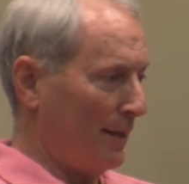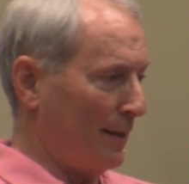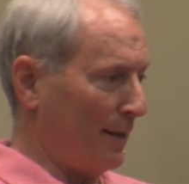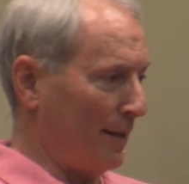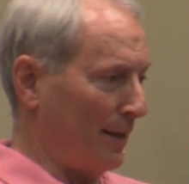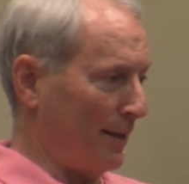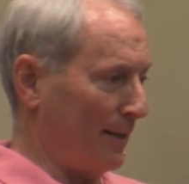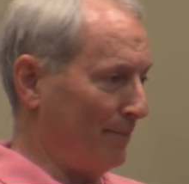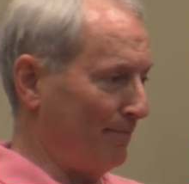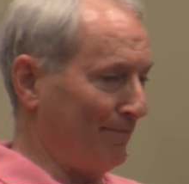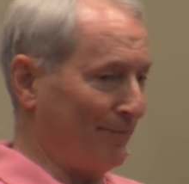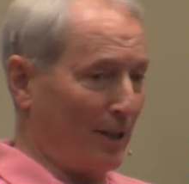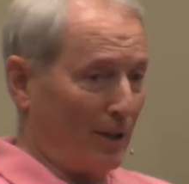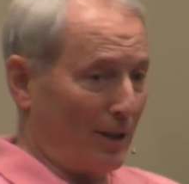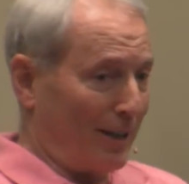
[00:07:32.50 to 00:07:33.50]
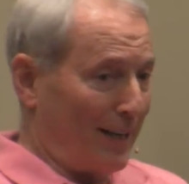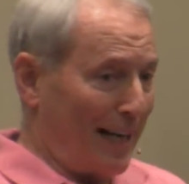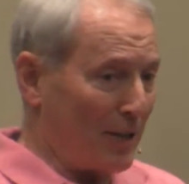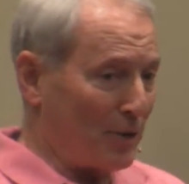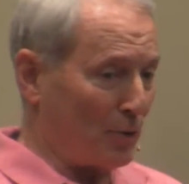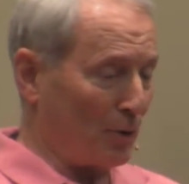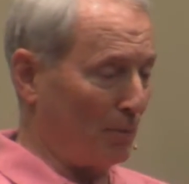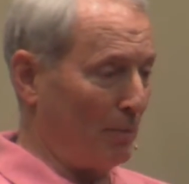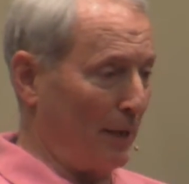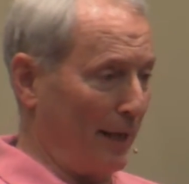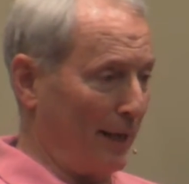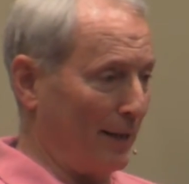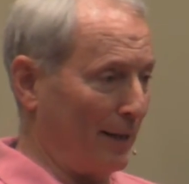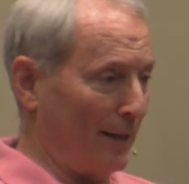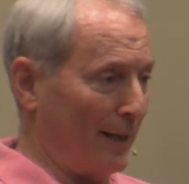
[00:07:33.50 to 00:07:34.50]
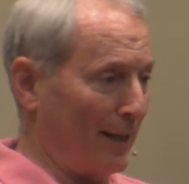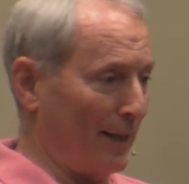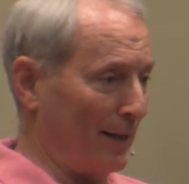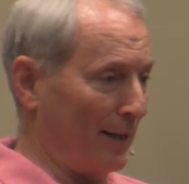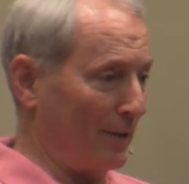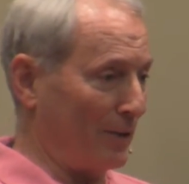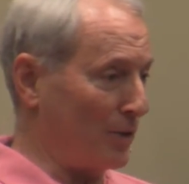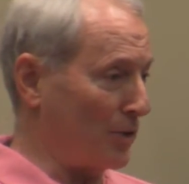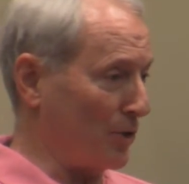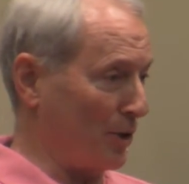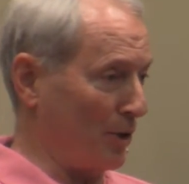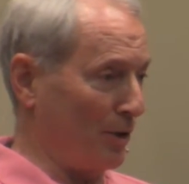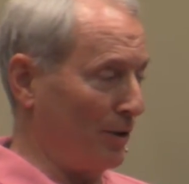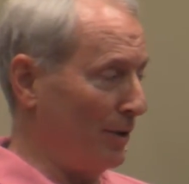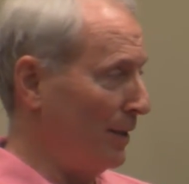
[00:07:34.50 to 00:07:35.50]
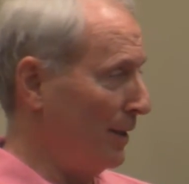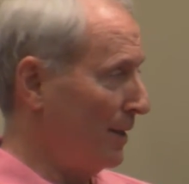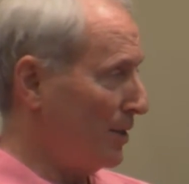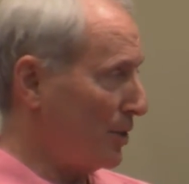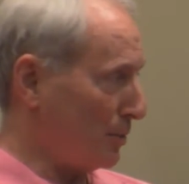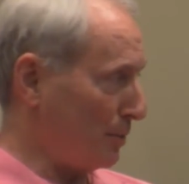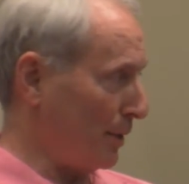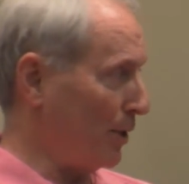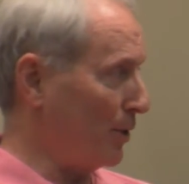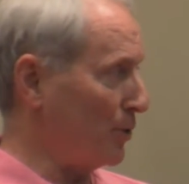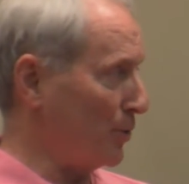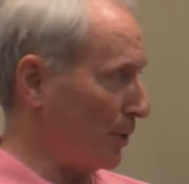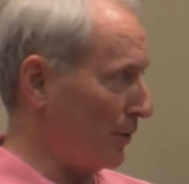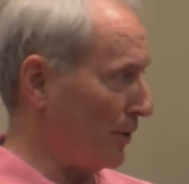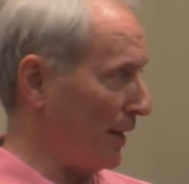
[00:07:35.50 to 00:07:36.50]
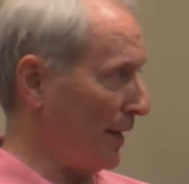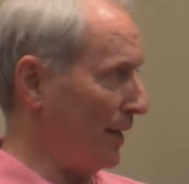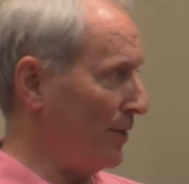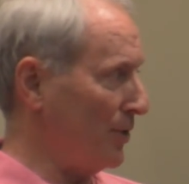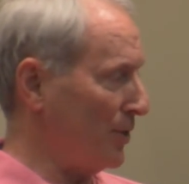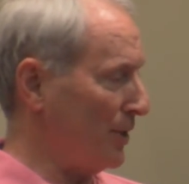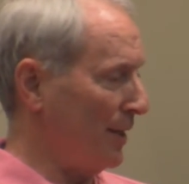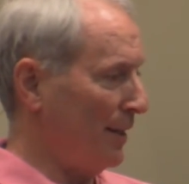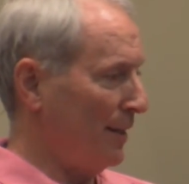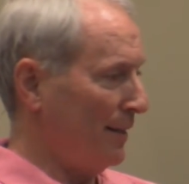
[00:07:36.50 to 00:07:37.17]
Um, they're a natural man and they cannot discern spiritual things.